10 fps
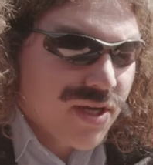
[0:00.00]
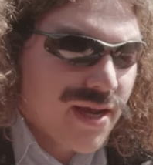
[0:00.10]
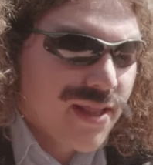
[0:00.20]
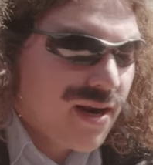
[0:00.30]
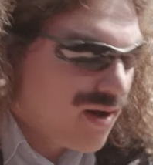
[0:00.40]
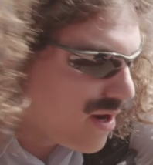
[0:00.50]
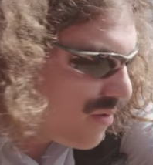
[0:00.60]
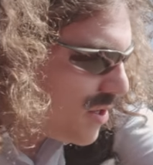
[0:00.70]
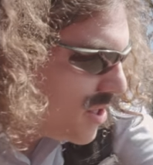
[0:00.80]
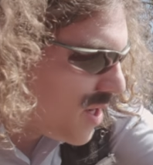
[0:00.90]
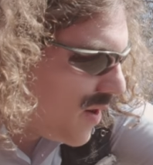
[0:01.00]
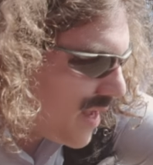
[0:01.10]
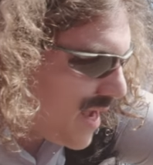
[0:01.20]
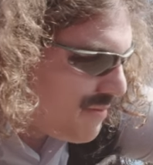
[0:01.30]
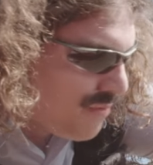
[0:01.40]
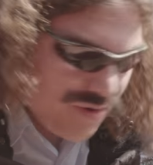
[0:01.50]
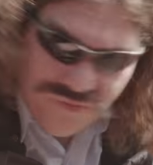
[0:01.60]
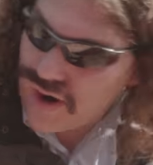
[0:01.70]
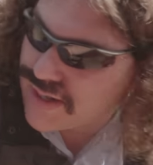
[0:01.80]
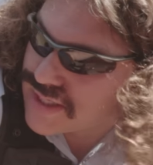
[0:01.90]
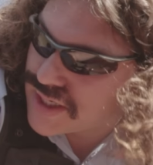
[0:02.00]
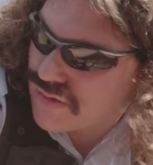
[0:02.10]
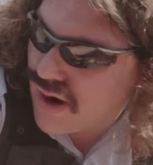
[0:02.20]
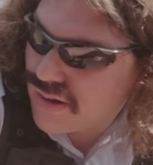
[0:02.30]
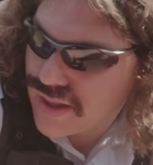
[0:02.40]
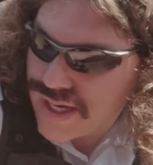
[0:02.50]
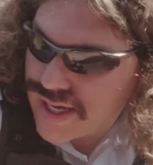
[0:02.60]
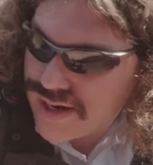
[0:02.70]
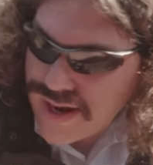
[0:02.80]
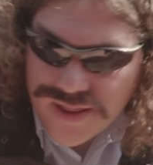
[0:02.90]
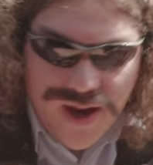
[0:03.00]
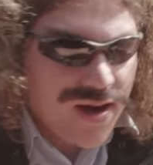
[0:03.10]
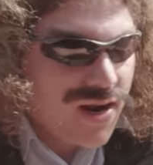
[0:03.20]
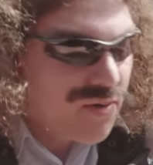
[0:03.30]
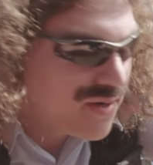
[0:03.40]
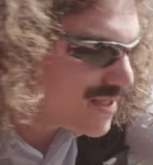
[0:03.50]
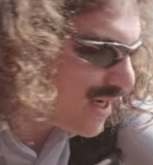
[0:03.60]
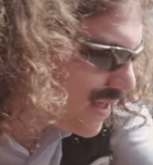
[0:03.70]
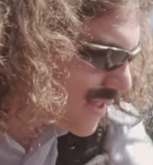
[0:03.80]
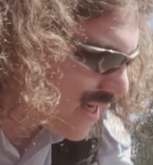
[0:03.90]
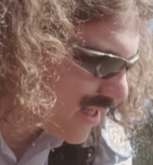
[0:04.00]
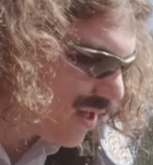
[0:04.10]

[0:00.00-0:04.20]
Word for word: saying that, I don't want you going out and modifying this Corolla here either. I don't want to see this any